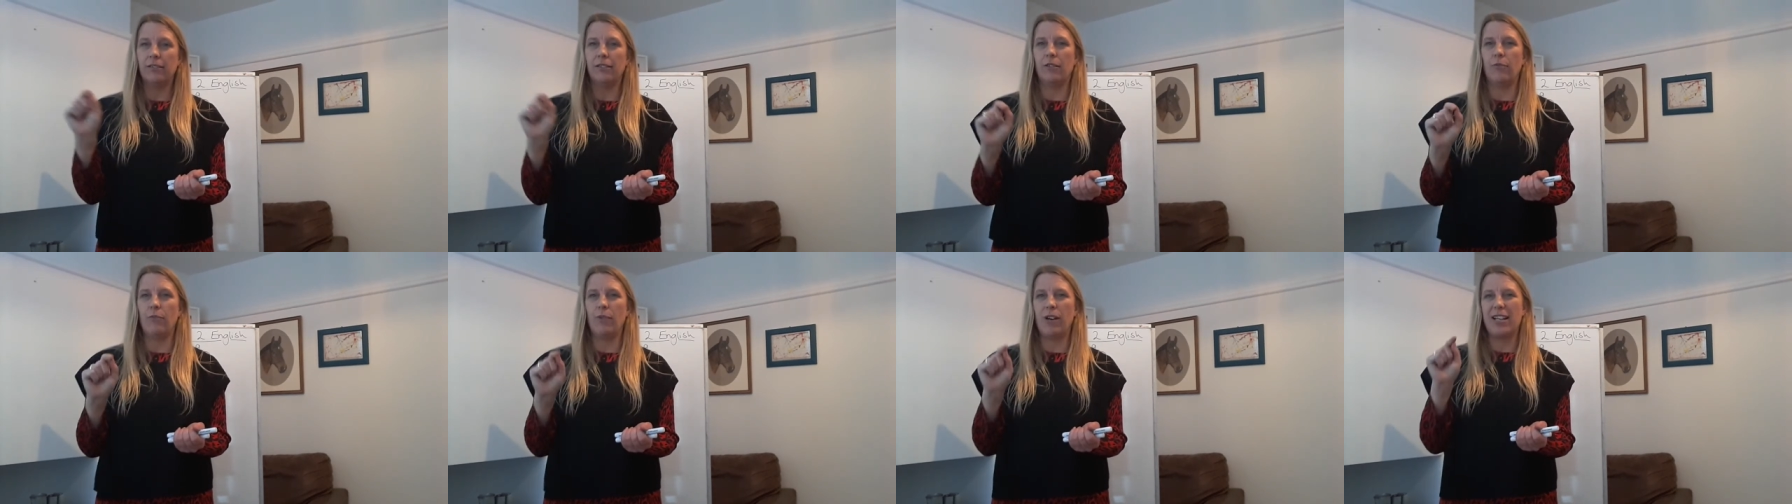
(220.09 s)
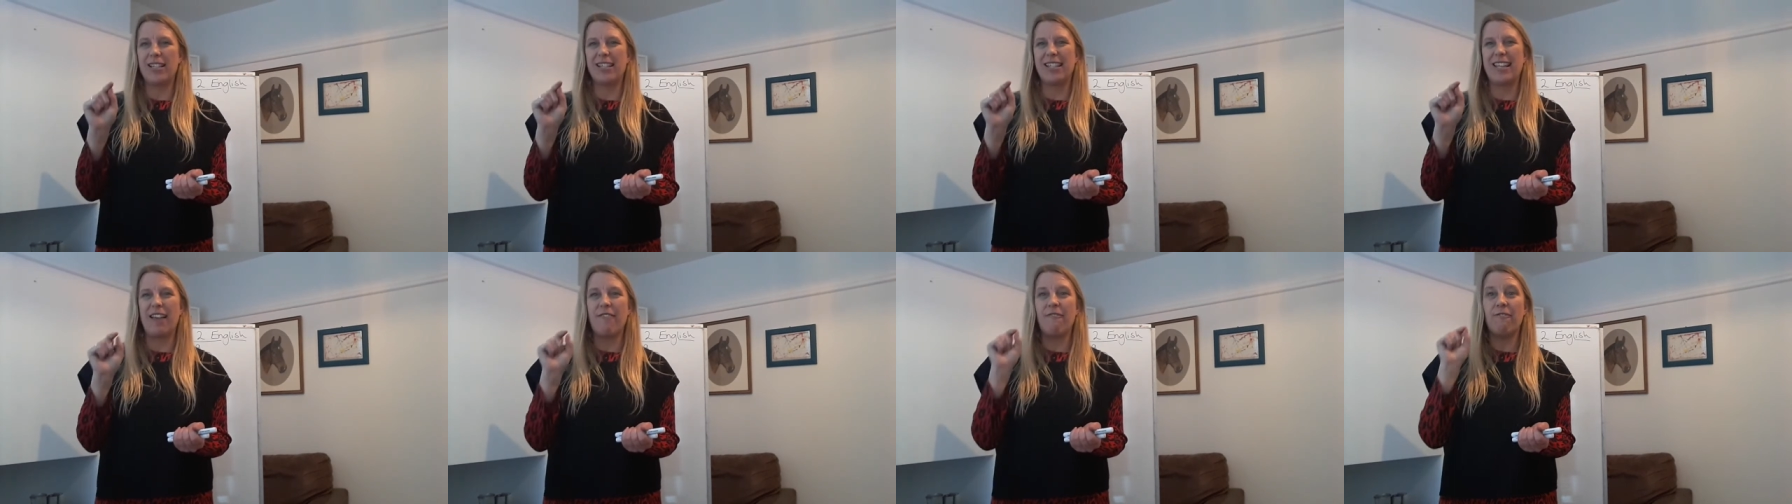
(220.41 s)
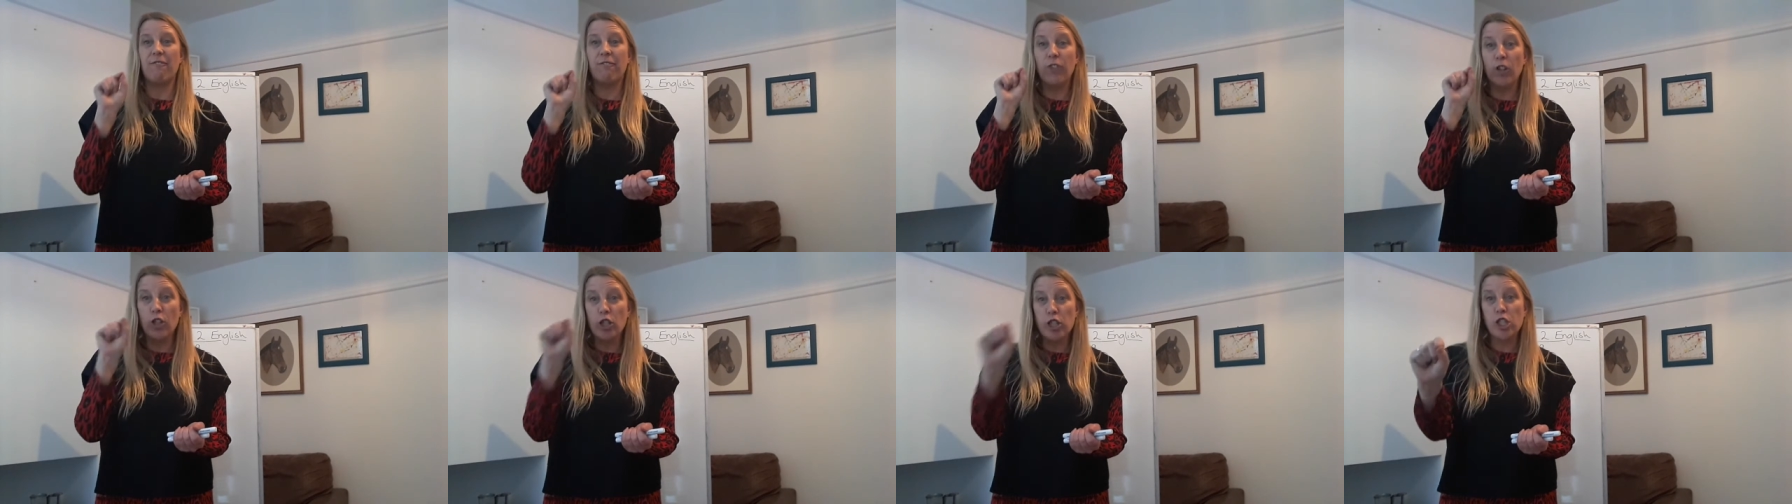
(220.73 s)
And when I say
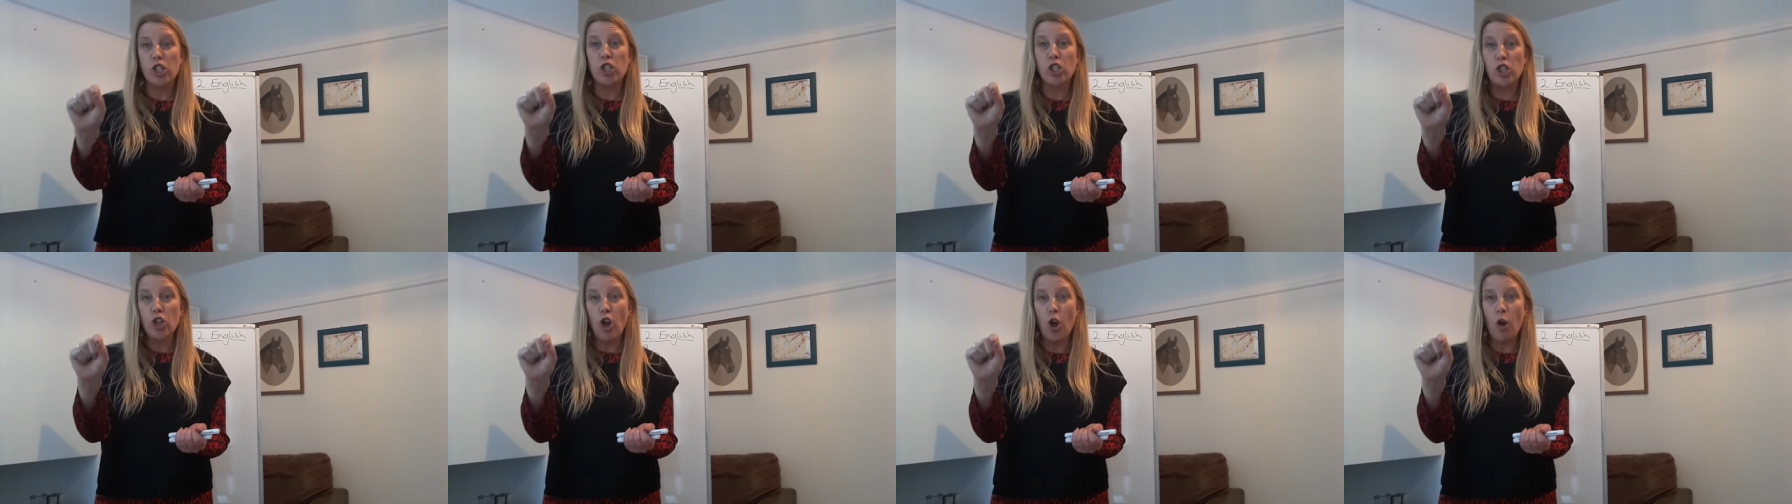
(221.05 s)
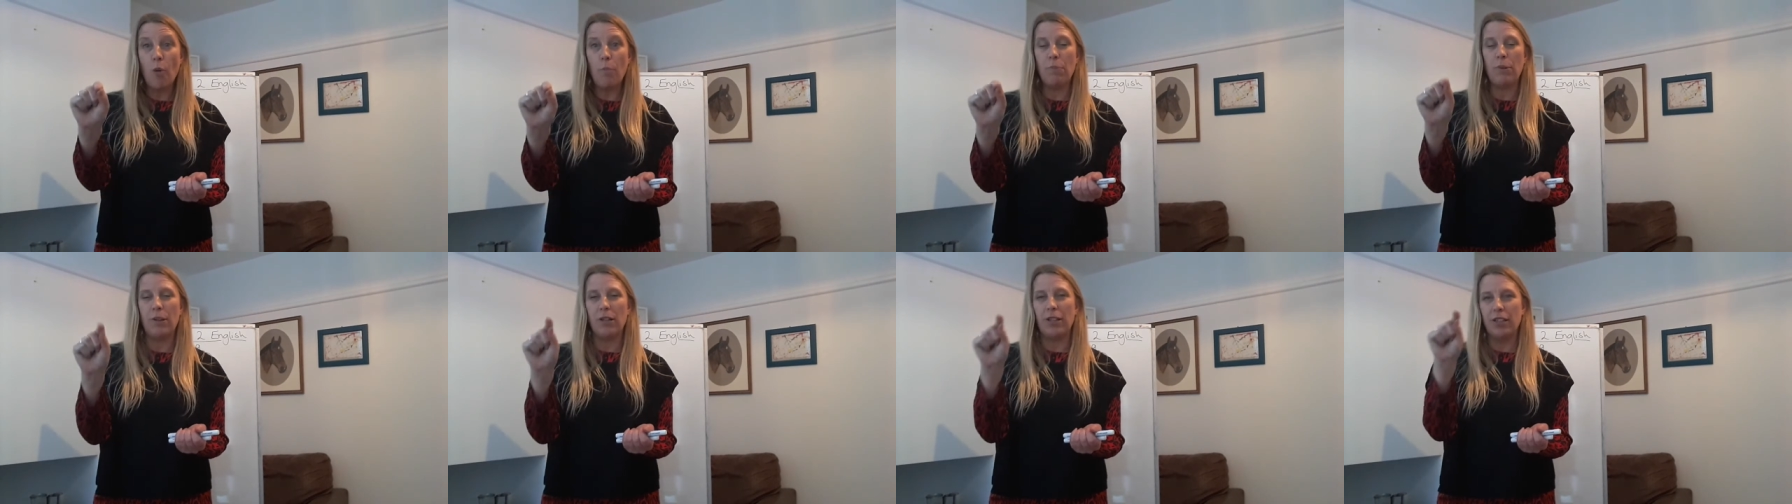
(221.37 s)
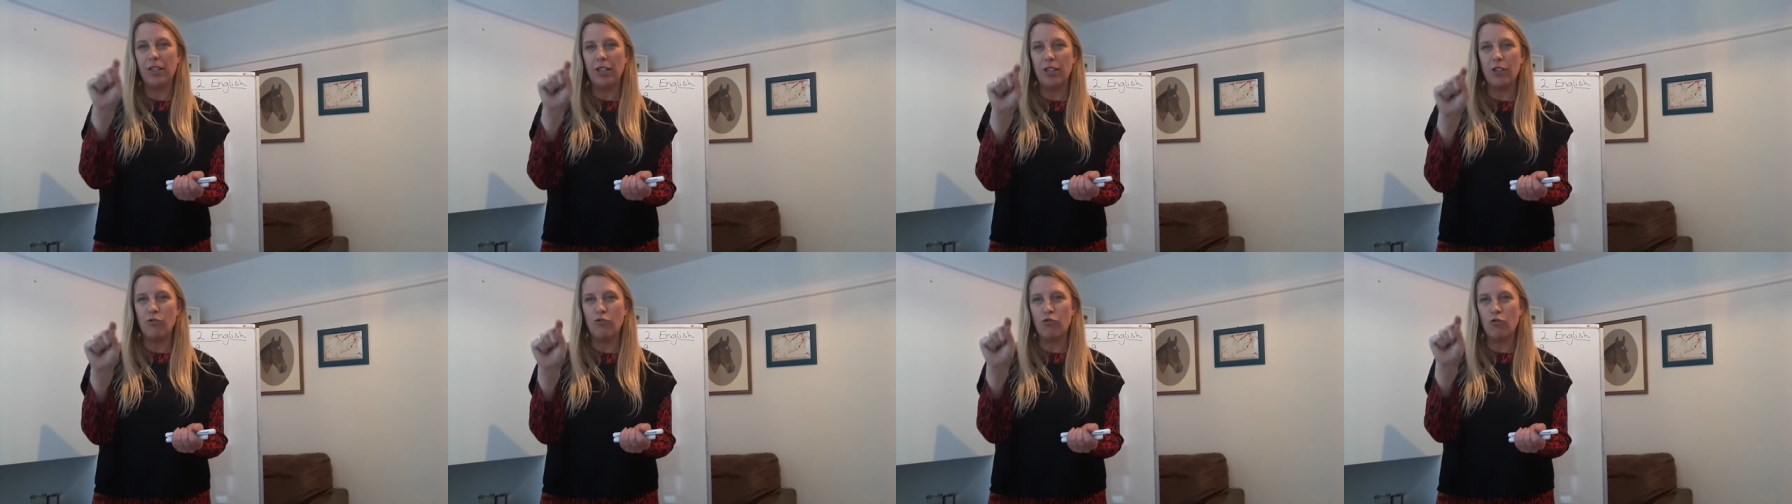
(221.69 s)
full stop,
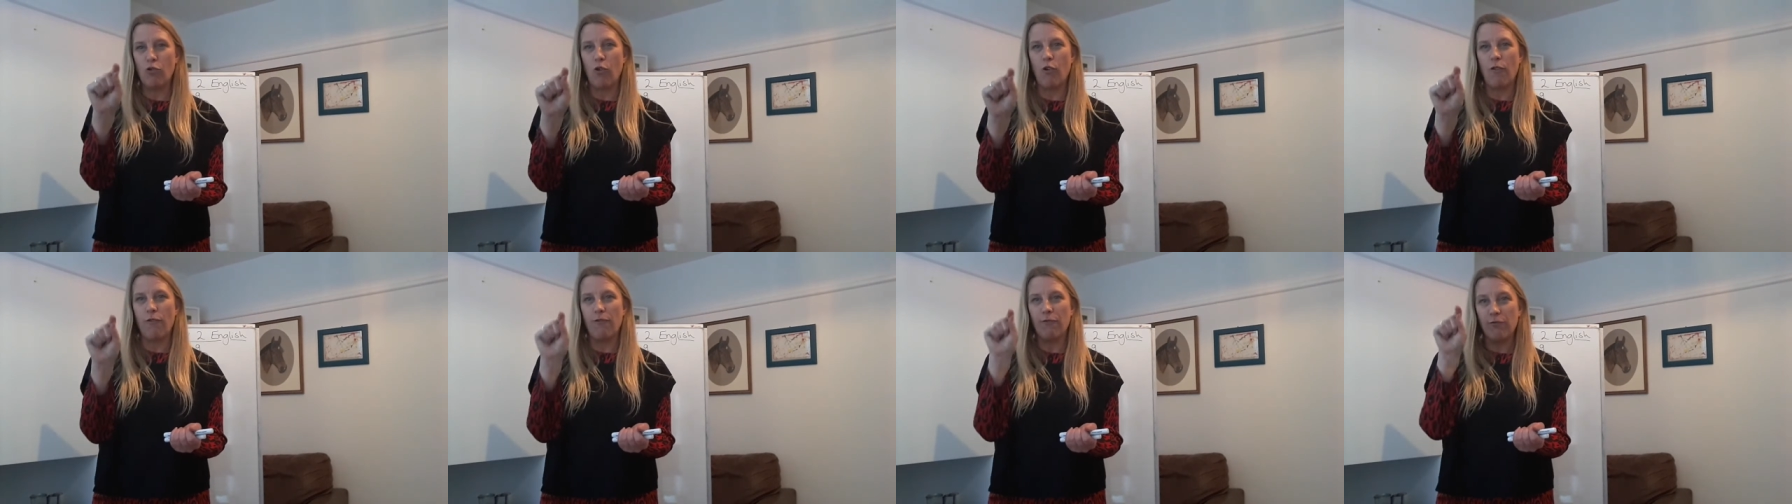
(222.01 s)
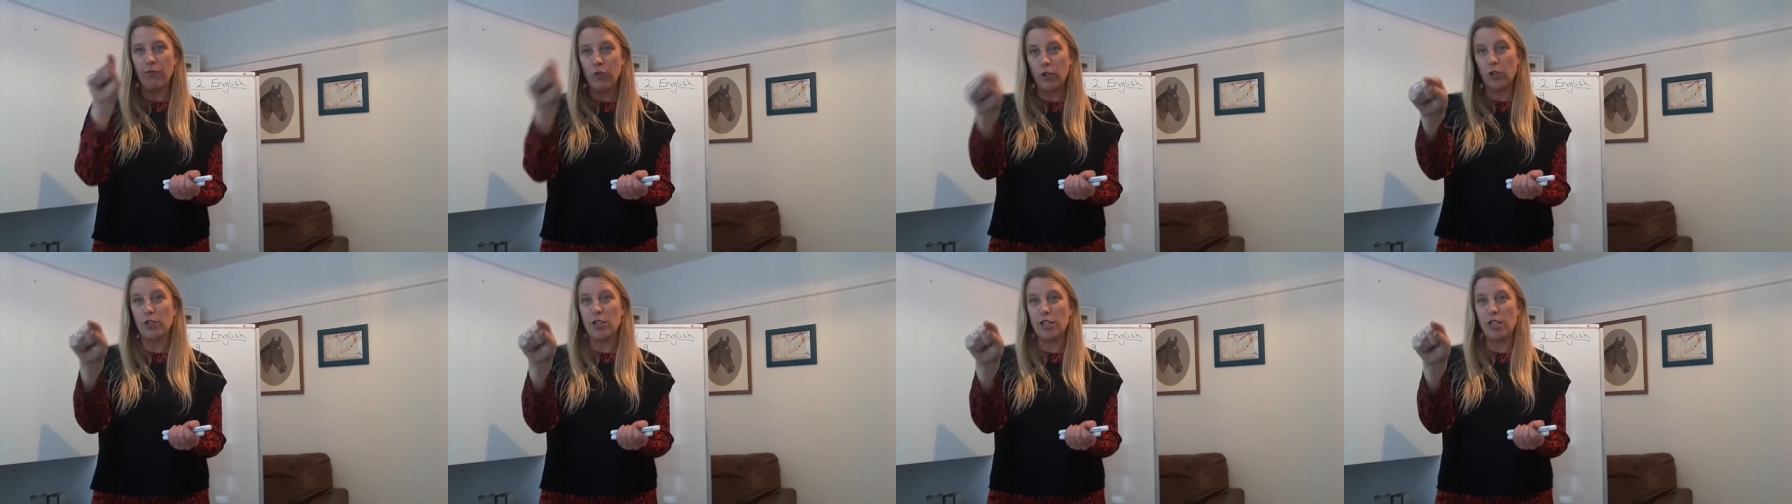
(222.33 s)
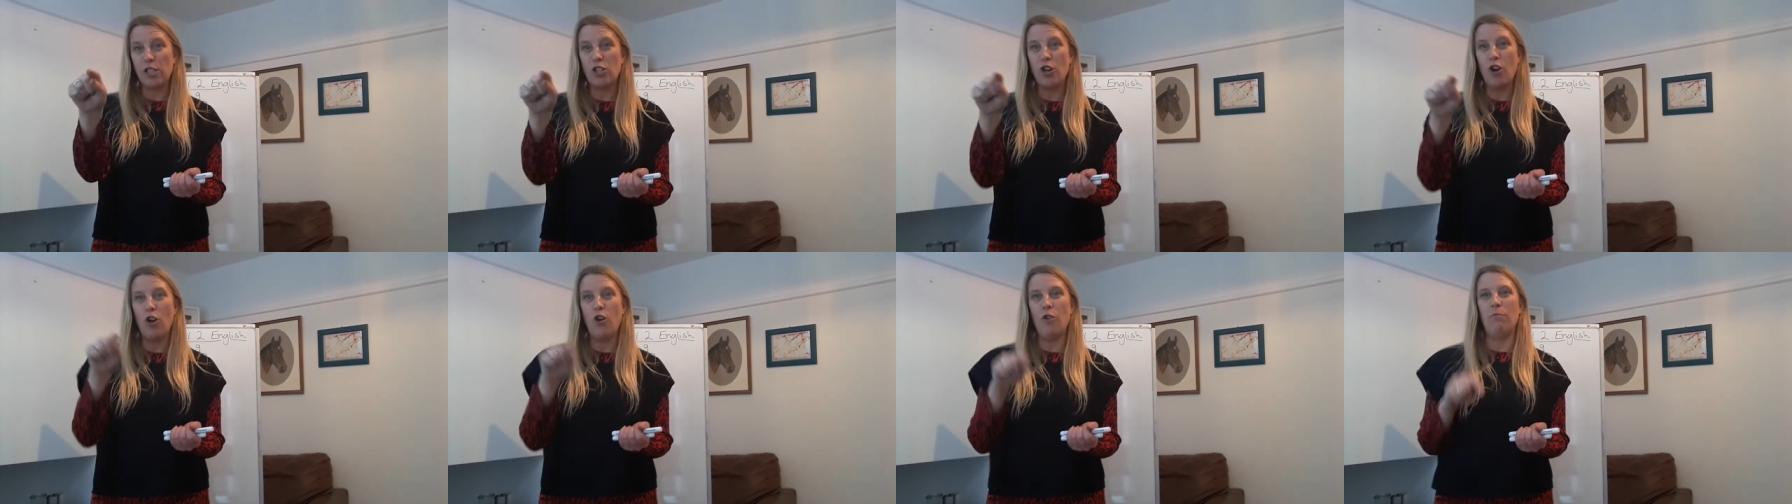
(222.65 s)
you draw a full
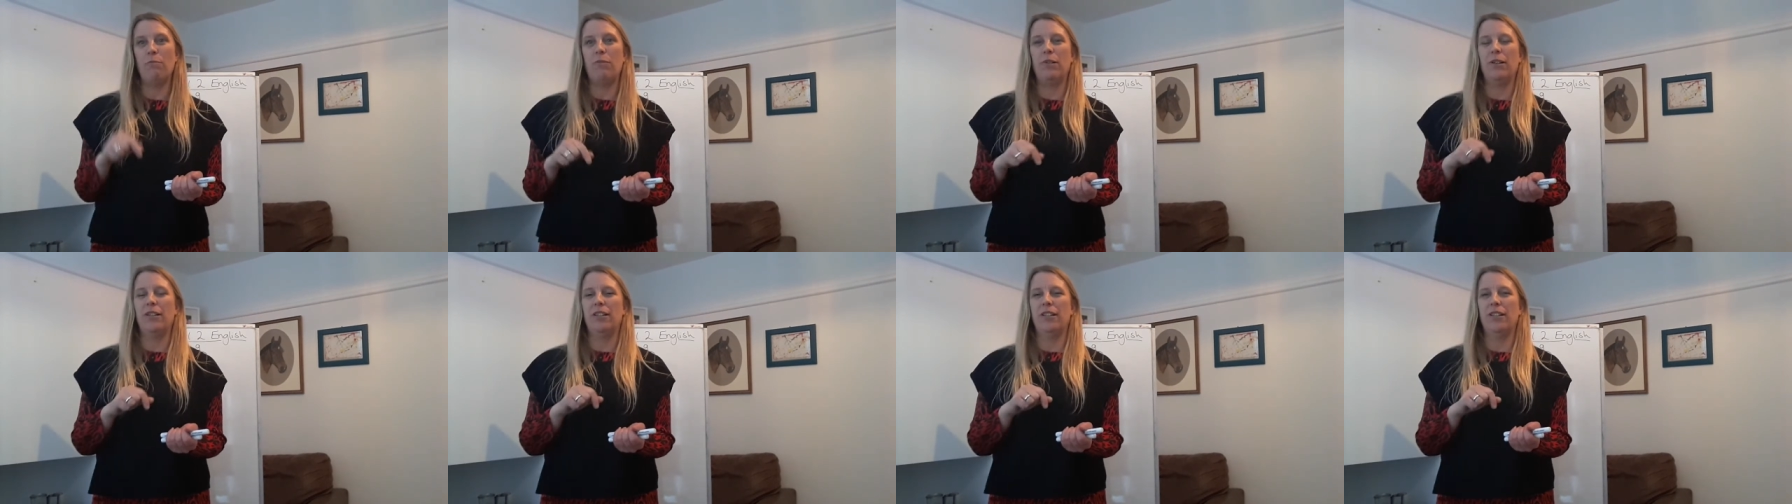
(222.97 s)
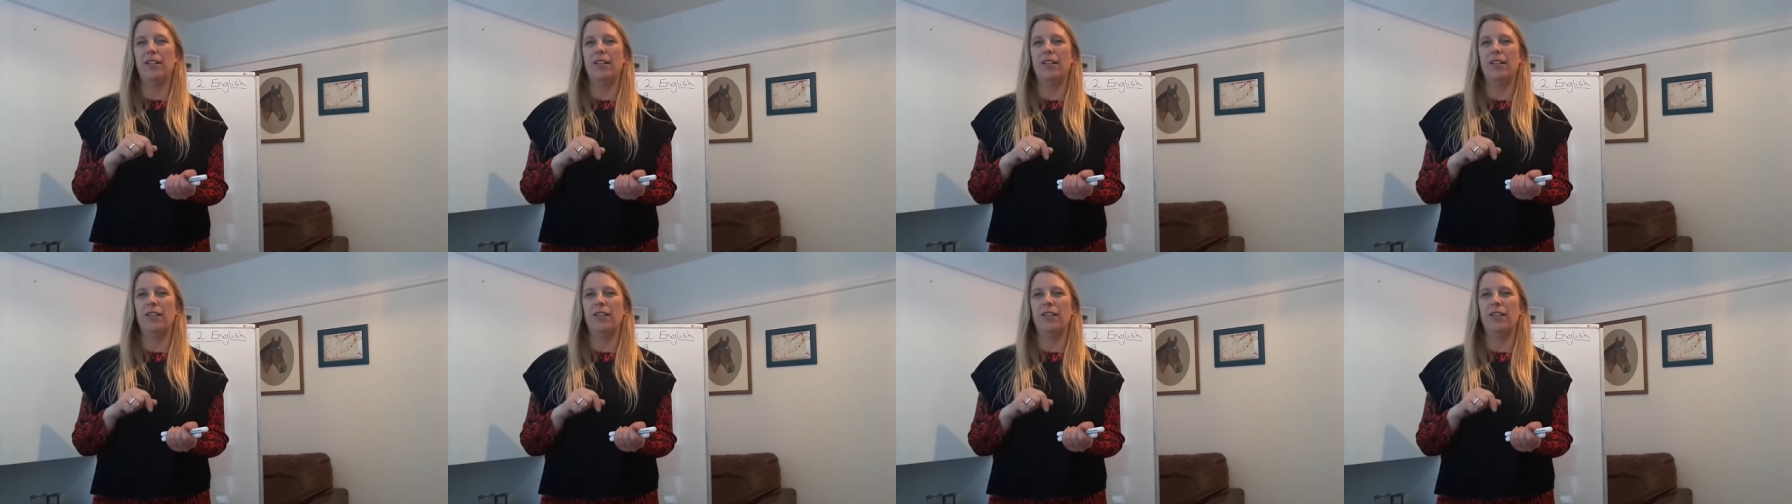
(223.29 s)
stop.